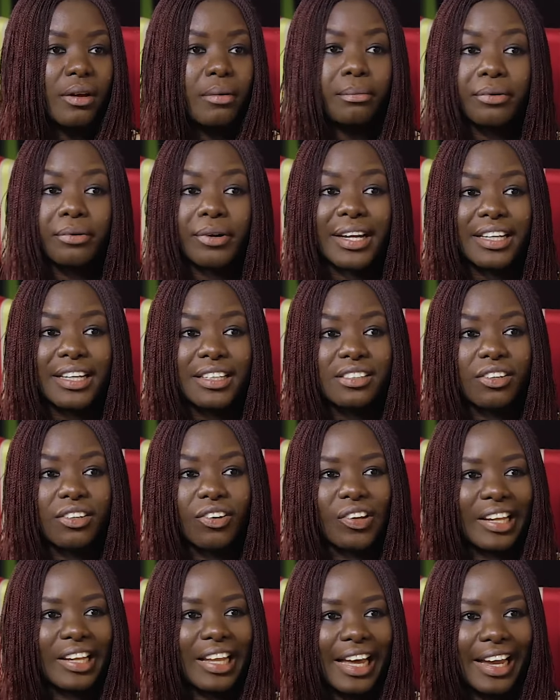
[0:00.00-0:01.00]
braids
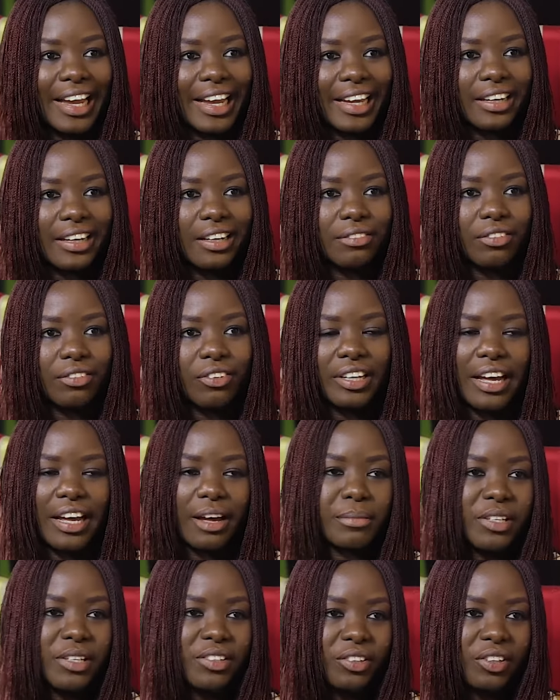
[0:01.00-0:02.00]
online on
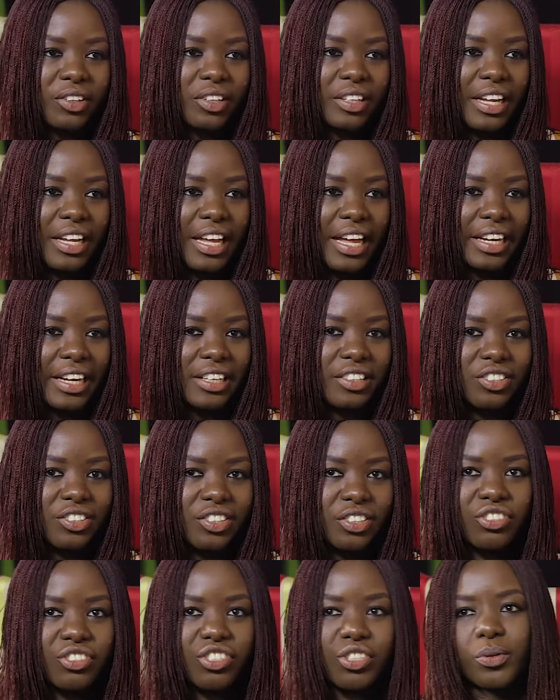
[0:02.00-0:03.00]
Amazon,
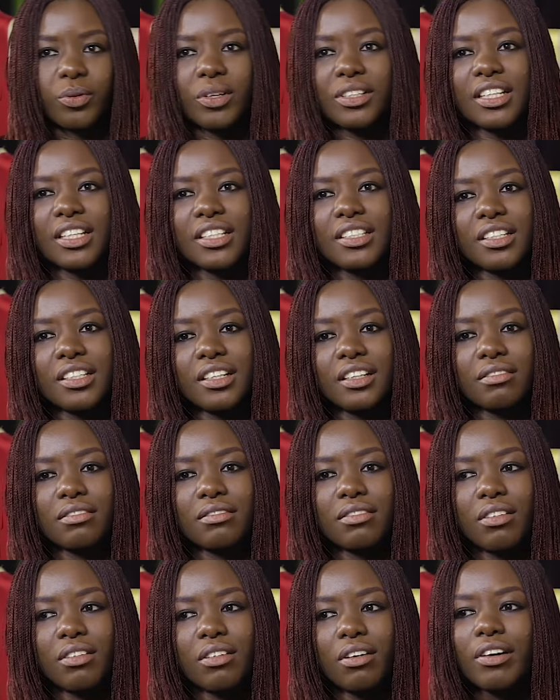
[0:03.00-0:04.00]
and she wanted to
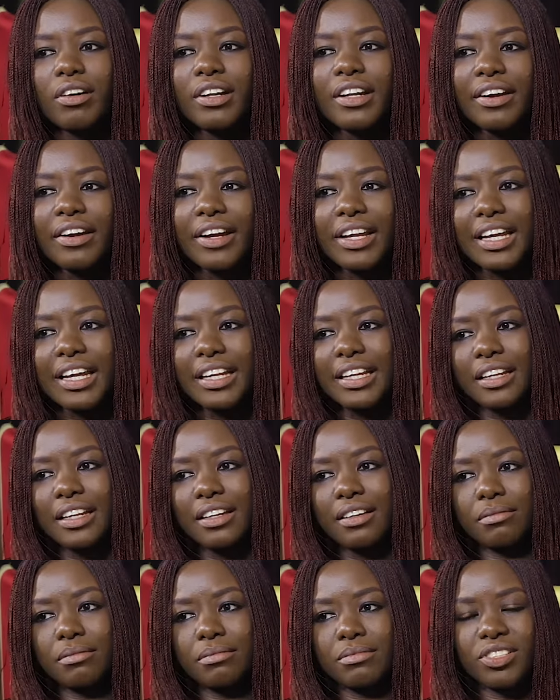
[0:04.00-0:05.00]
order it and then
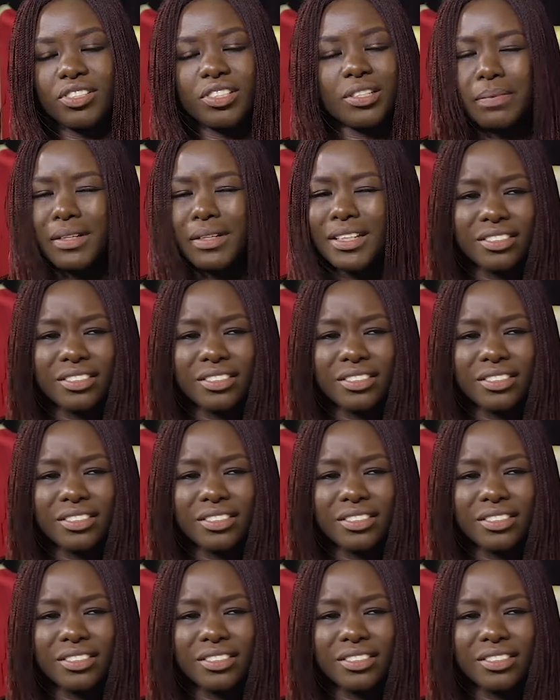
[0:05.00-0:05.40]
ship it